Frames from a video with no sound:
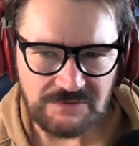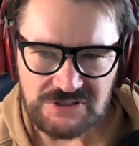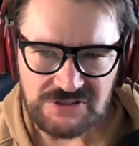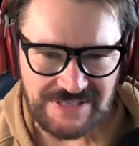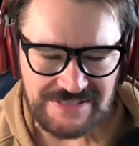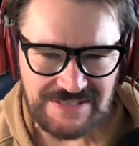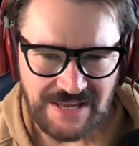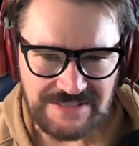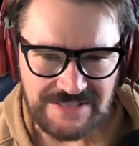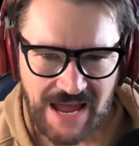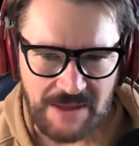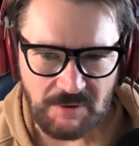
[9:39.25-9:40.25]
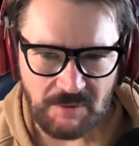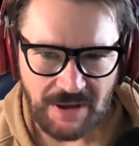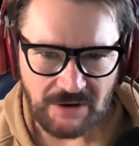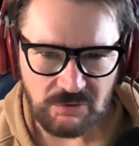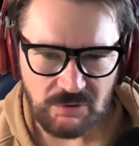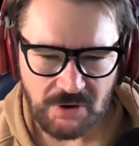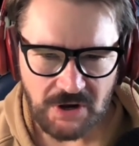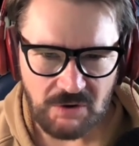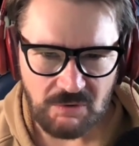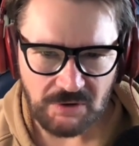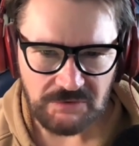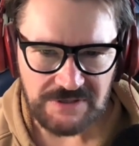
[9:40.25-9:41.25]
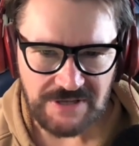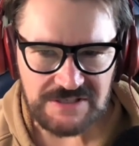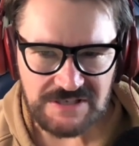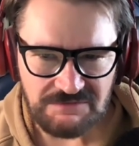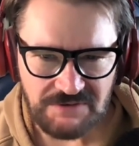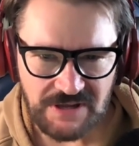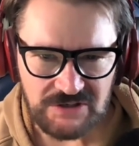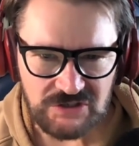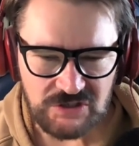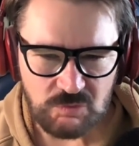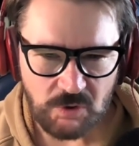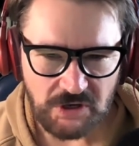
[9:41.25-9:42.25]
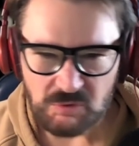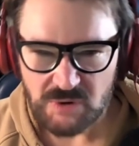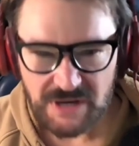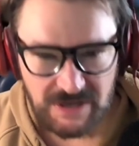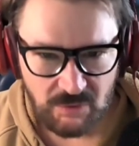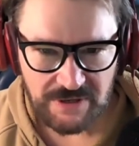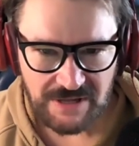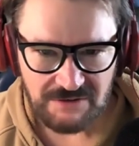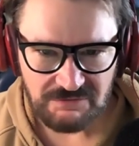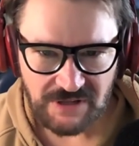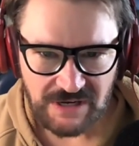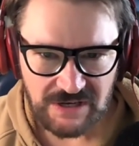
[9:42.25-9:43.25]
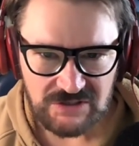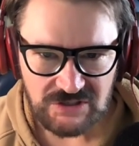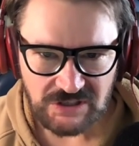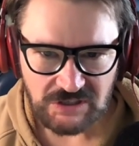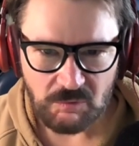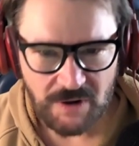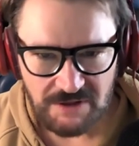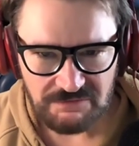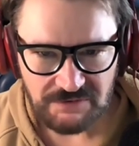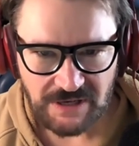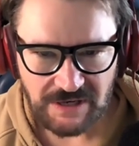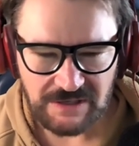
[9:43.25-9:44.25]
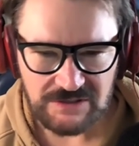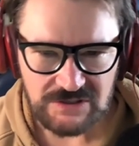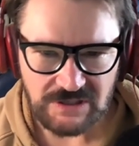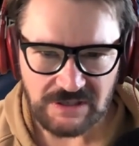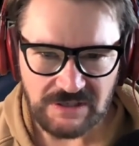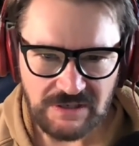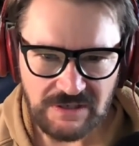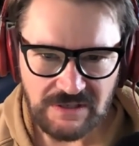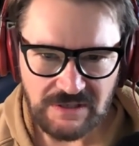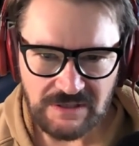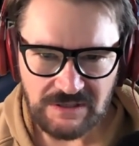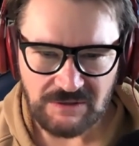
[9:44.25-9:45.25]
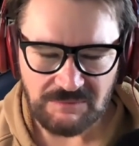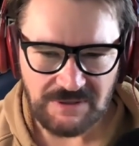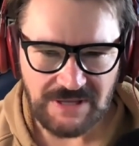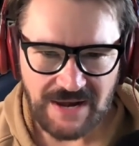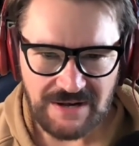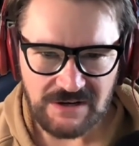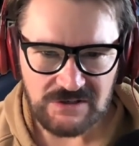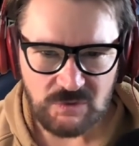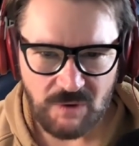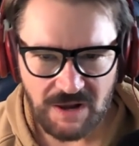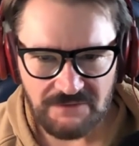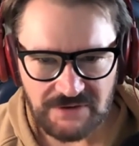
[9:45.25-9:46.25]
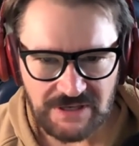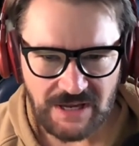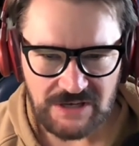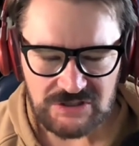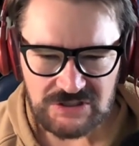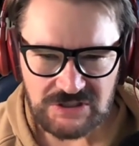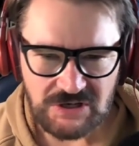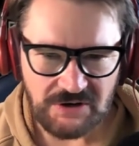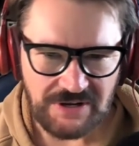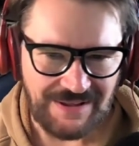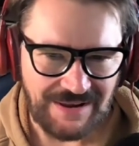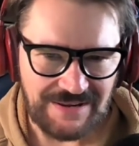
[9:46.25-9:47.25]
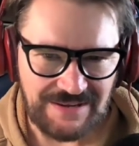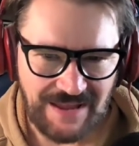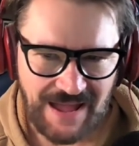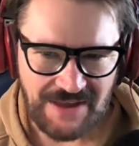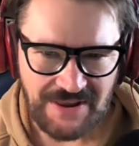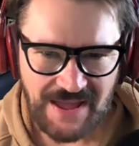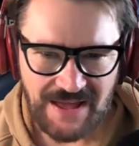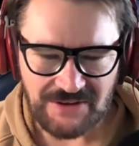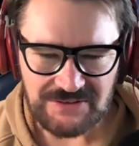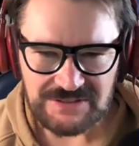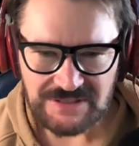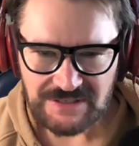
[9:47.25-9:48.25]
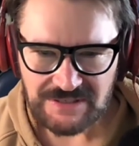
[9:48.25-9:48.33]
since that time about quote unquote dusty finishes where you really don't get a finish and you want to finish and you got a disqualification or you got a count out.